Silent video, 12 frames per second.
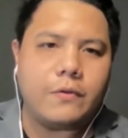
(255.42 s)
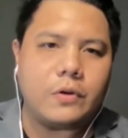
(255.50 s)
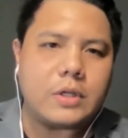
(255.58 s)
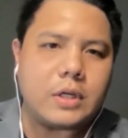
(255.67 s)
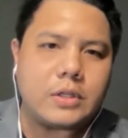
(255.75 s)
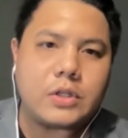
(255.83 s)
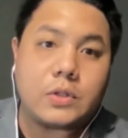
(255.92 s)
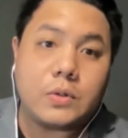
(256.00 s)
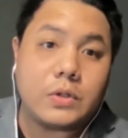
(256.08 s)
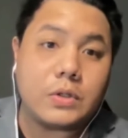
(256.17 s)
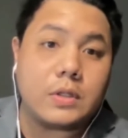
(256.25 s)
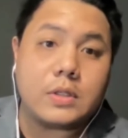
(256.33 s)
the
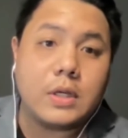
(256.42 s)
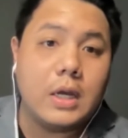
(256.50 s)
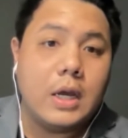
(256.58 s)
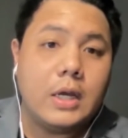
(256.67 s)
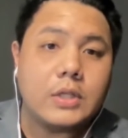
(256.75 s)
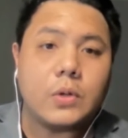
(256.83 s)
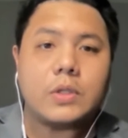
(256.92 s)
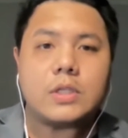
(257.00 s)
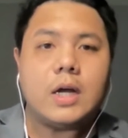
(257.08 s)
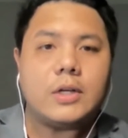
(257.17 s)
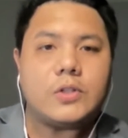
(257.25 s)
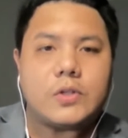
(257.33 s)
institutions. So it's
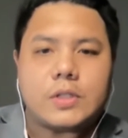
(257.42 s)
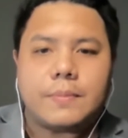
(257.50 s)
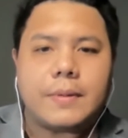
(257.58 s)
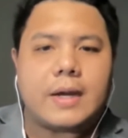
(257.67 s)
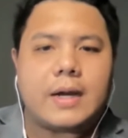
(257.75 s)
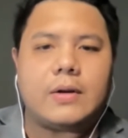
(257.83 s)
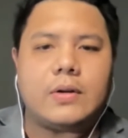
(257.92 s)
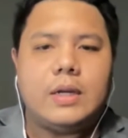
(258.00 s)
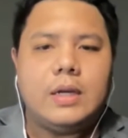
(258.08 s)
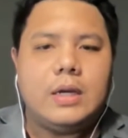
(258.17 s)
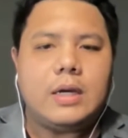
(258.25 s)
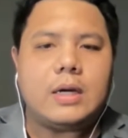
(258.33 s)
not just about
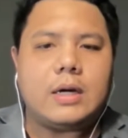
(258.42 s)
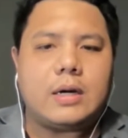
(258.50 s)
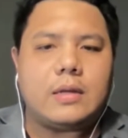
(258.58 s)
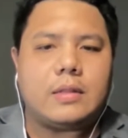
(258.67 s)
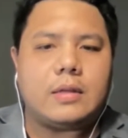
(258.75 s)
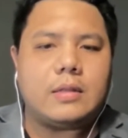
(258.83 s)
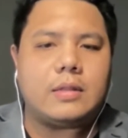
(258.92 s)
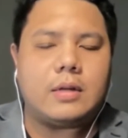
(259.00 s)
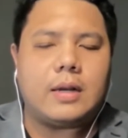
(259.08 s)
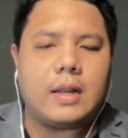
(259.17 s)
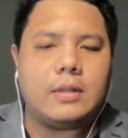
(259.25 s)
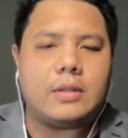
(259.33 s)

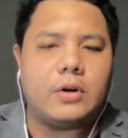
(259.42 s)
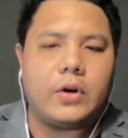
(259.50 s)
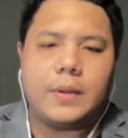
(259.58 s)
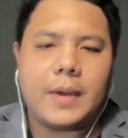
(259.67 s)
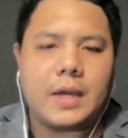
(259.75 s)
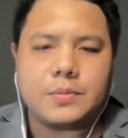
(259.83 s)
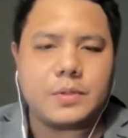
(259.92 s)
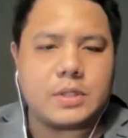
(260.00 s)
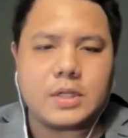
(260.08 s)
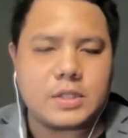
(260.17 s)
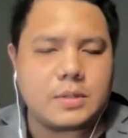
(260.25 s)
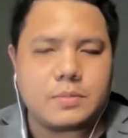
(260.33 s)
the learning management
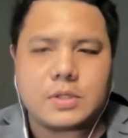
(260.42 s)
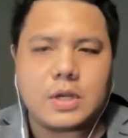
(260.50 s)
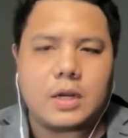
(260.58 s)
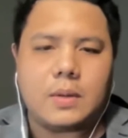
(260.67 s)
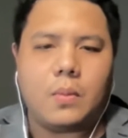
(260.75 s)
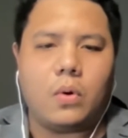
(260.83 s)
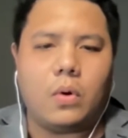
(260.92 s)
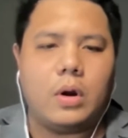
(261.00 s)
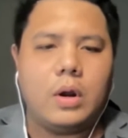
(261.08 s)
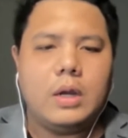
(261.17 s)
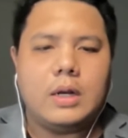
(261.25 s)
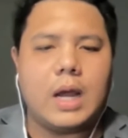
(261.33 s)
systems
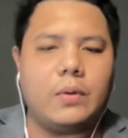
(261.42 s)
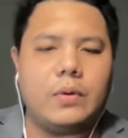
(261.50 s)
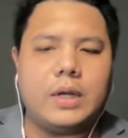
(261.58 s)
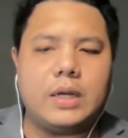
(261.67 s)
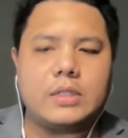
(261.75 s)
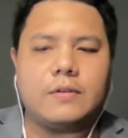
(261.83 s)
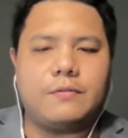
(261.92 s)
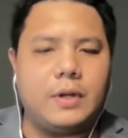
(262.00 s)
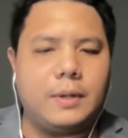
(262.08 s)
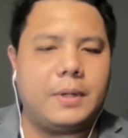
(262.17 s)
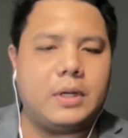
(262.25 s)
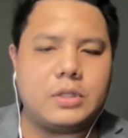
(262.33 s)
anymore. Nowadays, the
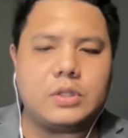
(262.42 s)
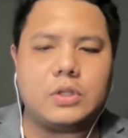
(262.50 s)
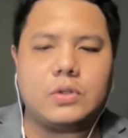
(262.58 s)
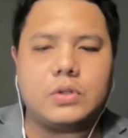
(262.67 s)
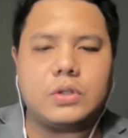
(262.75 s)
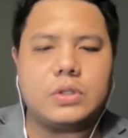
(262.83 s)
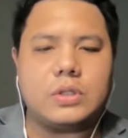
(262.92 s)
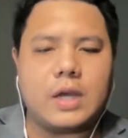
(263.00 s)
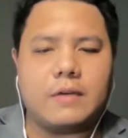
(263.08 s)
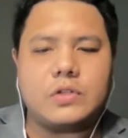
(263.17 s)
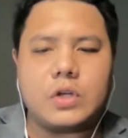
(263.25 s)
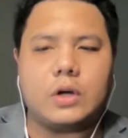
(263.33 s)
Philippine institutions
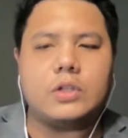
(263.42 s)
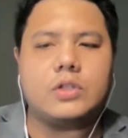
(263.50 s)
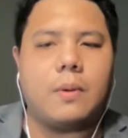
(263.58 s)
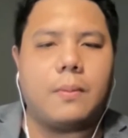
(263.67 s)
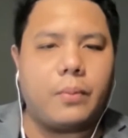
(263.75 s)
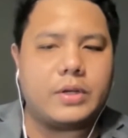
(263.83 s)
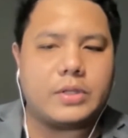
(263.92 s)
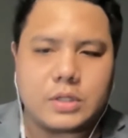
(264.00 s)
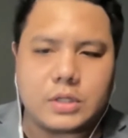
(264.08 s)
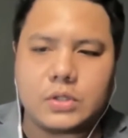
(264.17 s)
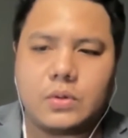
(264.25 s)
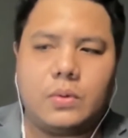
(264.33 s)
have started to embrace
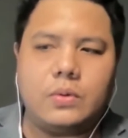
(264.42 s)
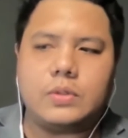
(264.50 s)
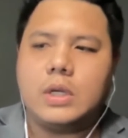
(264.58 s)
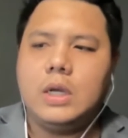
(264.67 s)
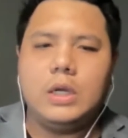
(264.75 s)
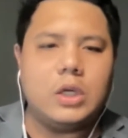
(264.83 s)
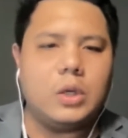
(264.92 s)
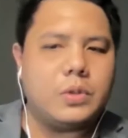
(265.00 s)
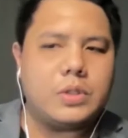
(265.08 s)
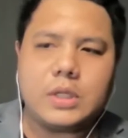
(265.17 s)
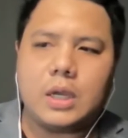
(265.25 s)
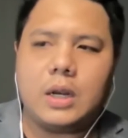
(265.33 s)
these tools. You
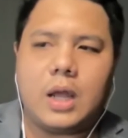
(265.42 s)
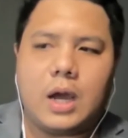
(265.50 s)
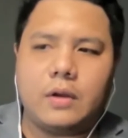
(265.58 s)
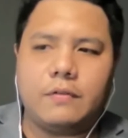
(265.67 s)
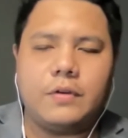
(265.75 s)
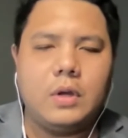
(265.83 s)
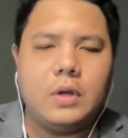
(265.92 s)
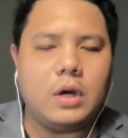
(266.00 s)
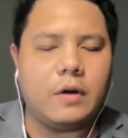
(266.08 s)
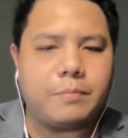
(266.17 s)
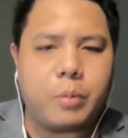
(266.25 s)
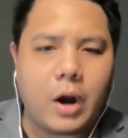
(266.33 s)
would see a lot of
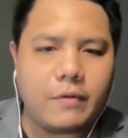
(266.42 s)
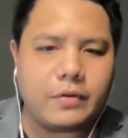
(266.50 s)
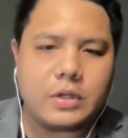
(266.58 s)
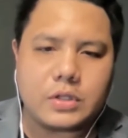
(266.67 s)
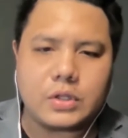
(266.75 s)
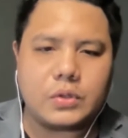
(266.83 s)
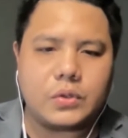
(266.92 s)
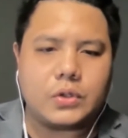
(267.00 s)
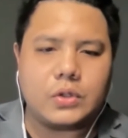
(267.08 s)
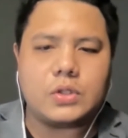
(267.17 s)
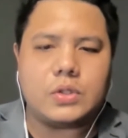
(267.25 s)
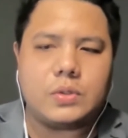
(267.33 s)
private
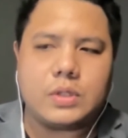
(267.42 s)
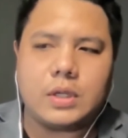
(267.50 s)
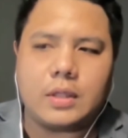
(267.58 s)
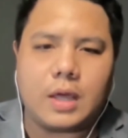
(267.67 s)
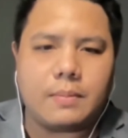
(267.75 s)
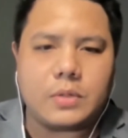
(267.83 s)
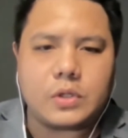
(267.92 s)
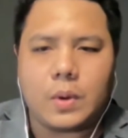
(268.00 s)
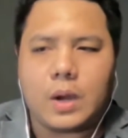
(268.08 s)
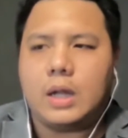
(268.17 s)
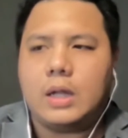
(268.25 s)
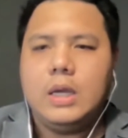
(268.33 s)
institutions using them as
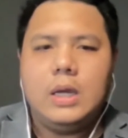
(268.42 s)
well.